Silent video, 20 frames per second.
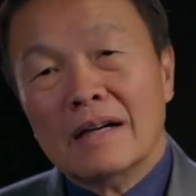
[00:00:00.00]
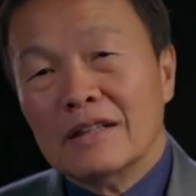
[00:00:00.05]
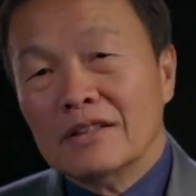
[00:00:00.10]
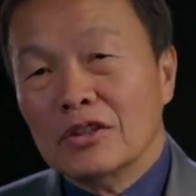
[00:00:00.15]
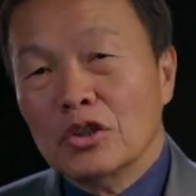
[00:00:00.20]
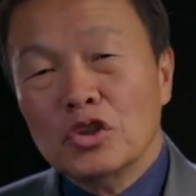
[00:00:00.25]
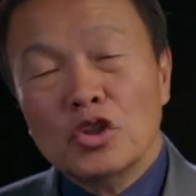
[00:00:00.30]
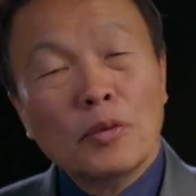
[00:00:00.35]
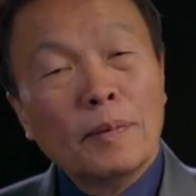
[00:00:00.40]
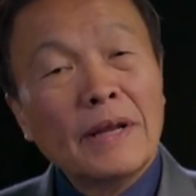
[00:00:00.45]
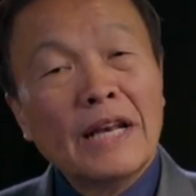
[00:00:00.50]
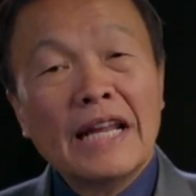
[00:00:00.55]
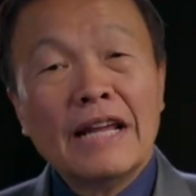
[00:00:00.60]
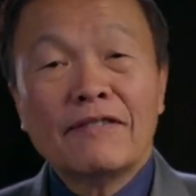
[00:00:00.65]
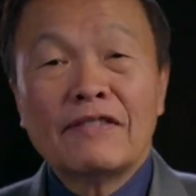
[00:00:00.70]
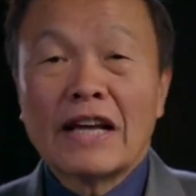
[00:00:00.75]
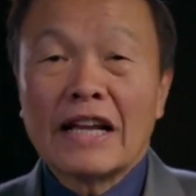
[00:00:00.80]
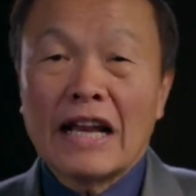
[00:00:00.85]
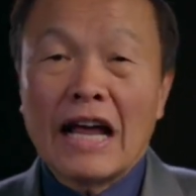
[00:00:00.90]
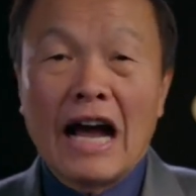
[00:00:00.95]
Do you
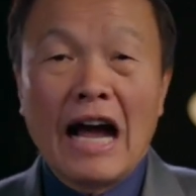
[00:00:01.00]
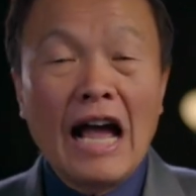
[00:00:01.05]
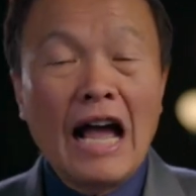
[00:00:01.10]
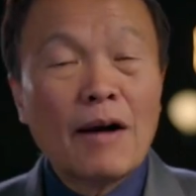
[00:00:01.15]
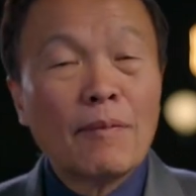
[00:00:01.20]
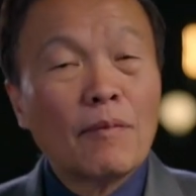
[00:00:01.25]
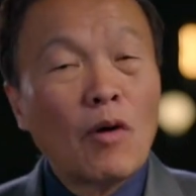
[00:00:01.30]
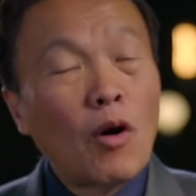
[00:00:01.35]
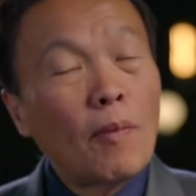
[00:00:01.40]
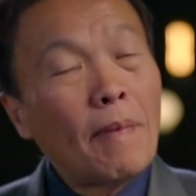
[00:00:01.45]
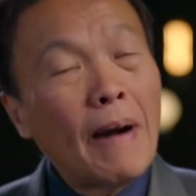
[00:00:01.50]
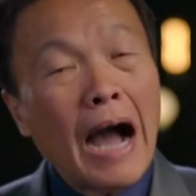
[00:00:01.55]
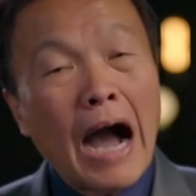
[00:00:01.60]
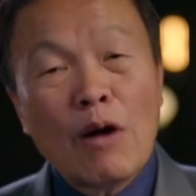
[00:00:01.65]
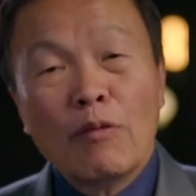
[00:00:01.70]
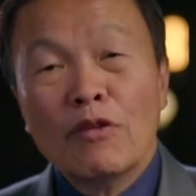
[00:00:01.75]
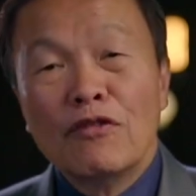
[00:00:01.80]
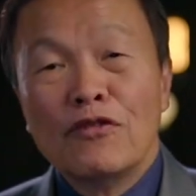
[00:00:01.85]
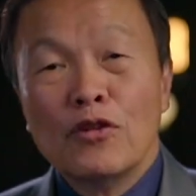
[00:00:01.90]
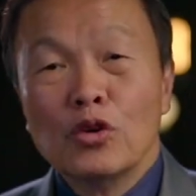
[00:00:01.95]
believe that I am more
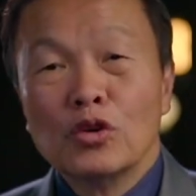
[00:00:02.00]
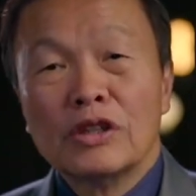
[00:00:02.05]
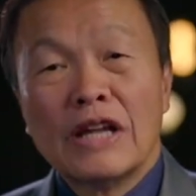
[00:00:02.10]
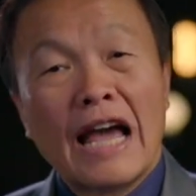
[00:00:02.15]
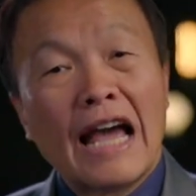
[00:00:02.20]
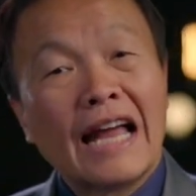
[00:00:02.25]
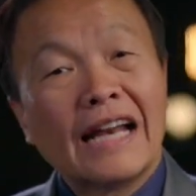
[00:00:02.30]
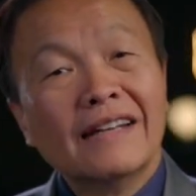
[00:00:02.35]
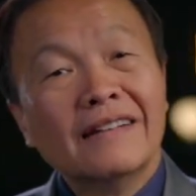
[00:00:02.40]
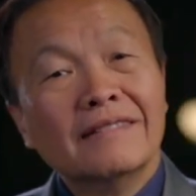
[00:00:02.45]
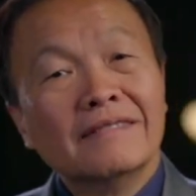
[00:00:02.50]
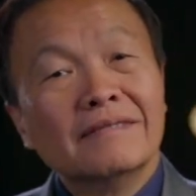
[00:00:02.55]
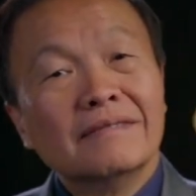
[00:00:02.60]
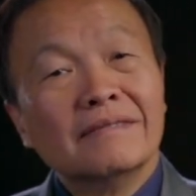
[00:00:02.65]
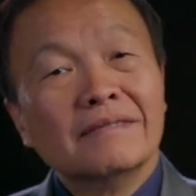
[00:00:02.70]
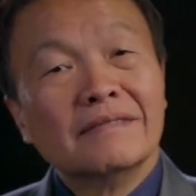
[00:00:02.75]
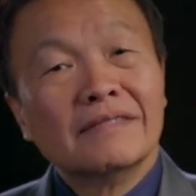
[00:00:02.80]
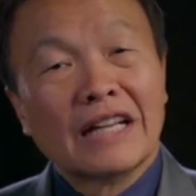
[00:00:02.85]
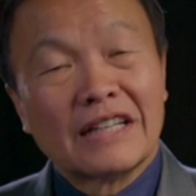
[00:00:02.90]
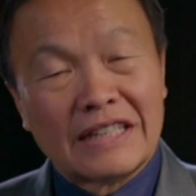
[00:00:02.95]
powerful than
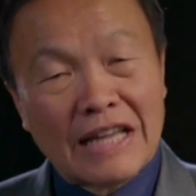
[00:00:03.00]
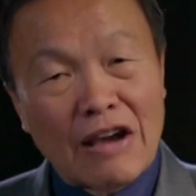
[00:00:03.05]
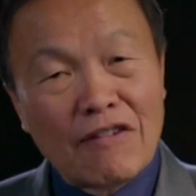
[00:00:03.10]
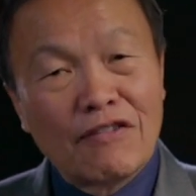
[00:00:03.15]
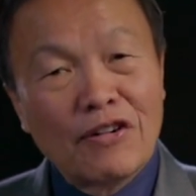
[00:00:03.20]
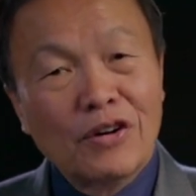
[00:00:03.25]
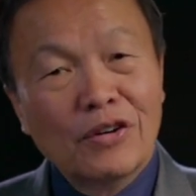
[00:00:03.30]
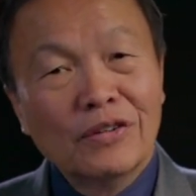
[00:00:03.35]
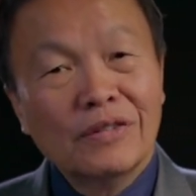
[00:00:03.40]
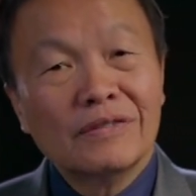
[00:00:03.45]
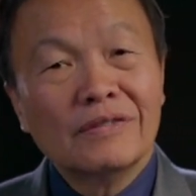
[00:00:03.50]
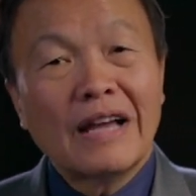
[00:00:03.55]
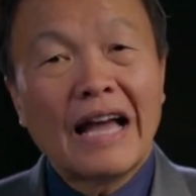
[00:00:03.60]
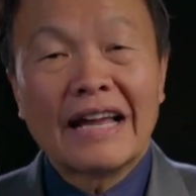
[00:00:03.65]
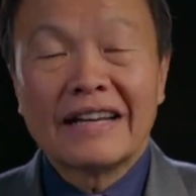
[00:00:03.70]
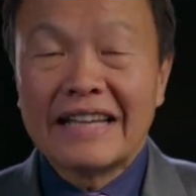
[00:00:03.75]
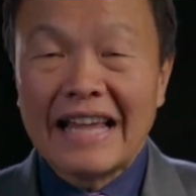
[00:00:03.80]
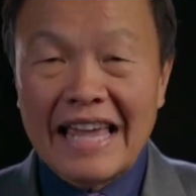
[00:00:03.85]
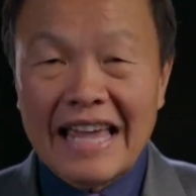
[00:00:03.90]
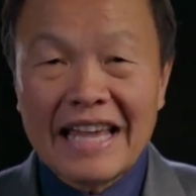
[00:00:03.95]
the devil
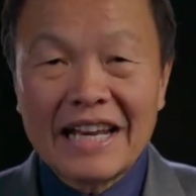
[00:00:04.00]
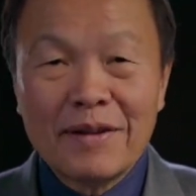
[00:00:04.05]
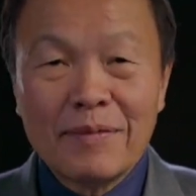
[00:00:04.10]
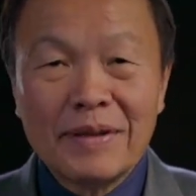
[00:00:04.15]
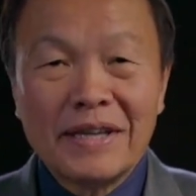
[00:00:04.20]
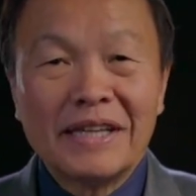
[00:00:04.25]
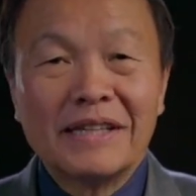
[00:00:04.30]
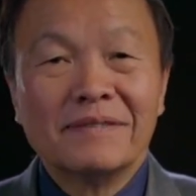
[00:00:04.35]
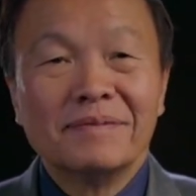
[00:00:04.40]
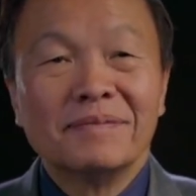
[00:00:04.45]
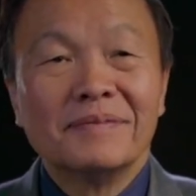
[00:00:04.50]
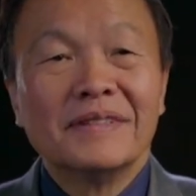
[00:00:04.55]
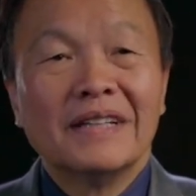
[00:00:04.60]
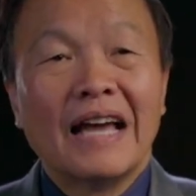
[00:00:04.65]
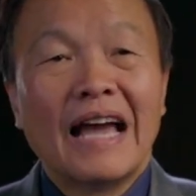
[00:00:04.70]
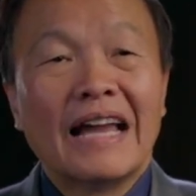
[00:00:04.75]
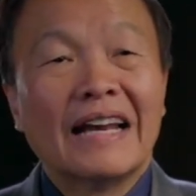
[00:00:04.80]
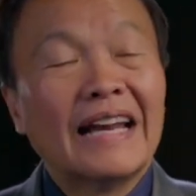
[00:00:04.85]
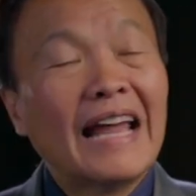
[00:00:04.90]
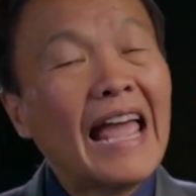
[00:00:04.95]
and the enemy
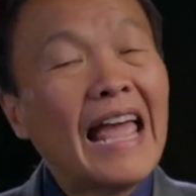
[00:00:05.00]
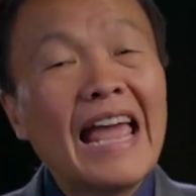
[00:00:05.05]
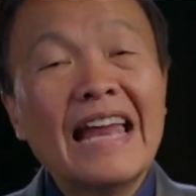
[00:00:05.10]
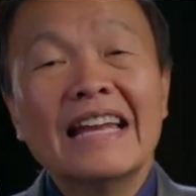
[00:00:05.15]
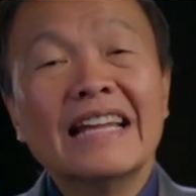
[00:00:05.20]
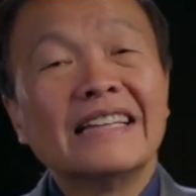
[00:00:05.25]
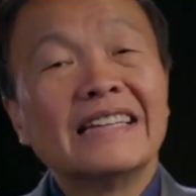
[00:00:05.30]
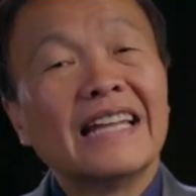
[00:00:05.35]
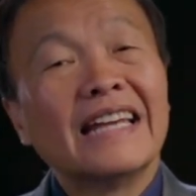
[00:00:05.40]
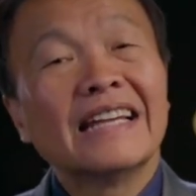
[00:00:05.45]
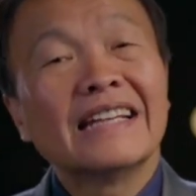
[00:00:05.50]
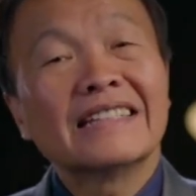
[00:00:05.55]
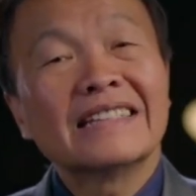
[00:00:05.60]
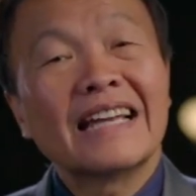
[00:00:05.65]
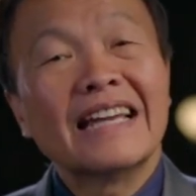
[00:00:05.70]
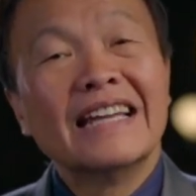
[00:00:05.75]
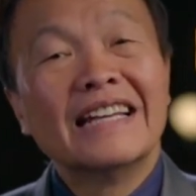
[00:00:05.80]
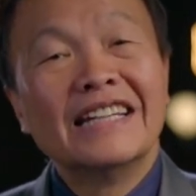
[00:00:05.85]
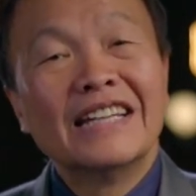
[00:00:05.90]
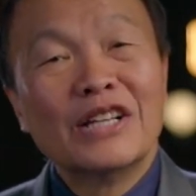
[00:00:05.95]
and anything
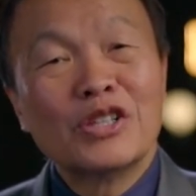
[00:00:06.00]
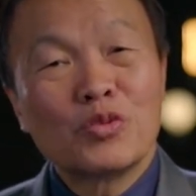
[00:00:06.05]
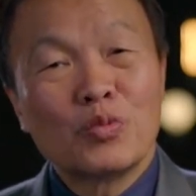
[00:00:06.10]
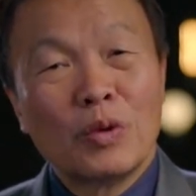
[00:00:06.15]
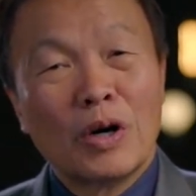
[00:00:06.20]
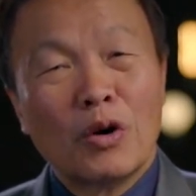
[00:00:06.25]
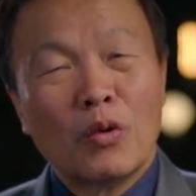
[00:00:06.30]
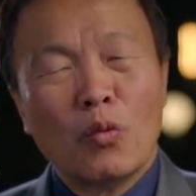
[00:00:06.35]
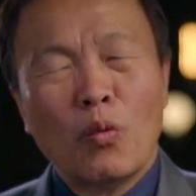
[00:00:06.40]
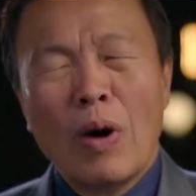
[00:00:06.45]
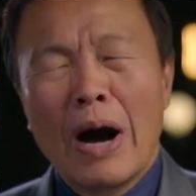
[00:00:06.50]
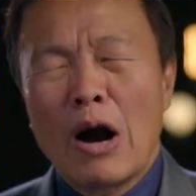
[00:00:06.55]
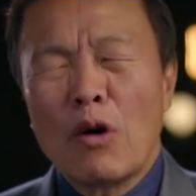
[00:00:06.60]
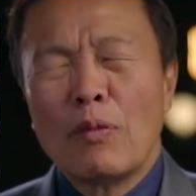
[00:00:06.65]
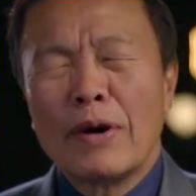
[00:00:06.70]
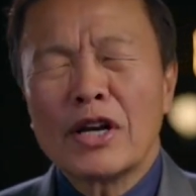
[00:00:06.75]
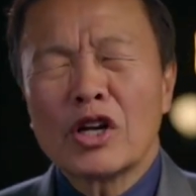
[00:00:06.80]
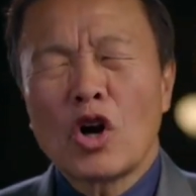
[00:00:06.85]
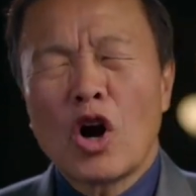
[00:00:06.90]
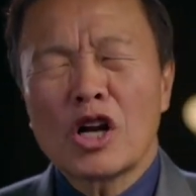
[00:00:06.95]
in this world? Wow,
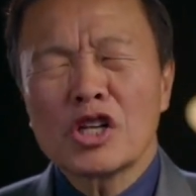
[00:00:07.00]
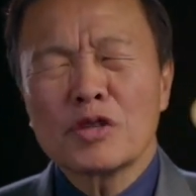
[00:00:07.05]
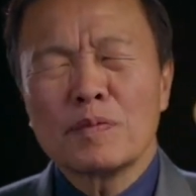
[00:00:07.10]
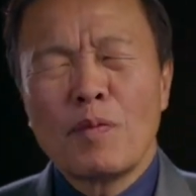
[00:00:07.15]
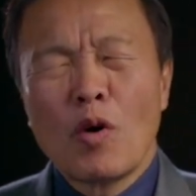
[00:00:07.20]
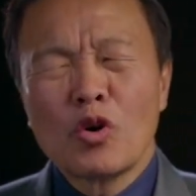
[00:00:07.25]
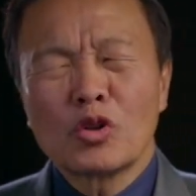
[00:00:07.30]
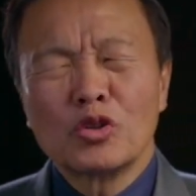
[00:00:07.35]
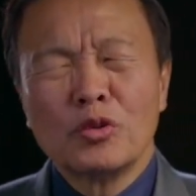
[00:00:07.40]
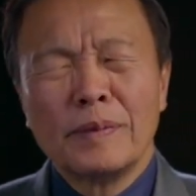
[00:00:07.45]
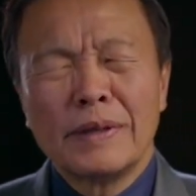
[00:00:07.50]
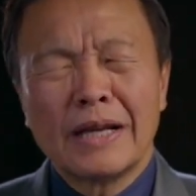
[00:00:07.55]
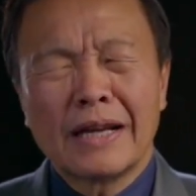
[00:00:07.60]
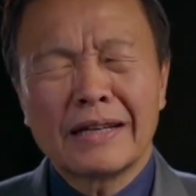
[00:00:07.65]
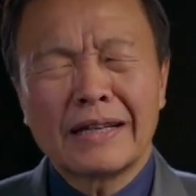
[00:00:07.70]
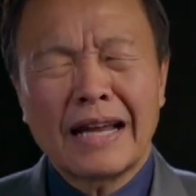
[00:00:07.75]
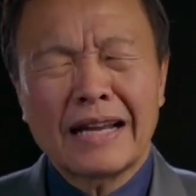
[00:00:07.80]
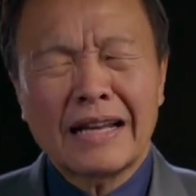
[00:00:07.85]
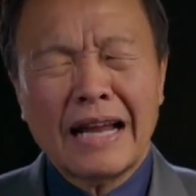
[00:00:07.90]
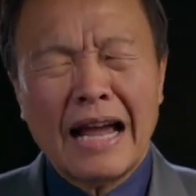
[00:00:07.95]
when God spoke to me like
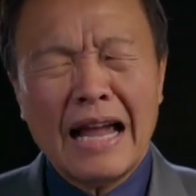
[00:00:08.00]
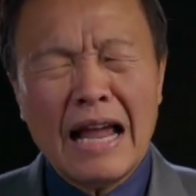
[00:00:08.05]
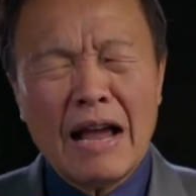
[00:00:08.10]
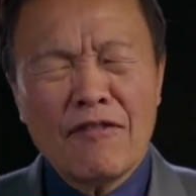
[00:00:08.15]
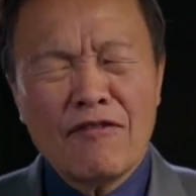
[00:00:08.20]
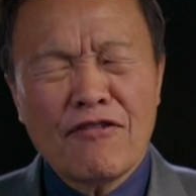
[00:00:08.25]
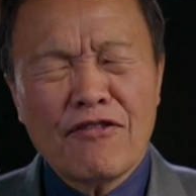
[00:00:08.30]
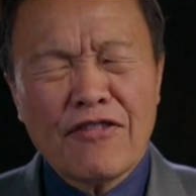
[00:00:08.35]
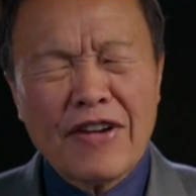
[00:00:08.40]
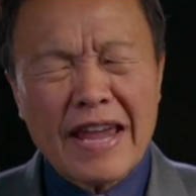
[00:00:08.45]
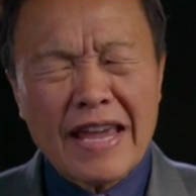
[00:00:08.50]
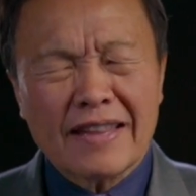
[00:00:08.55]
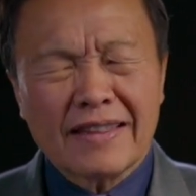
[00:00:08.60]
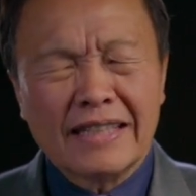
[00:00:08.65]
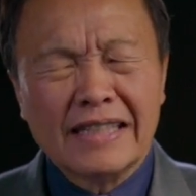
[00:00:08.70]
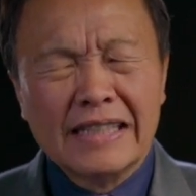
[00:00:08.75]
that, I have faith.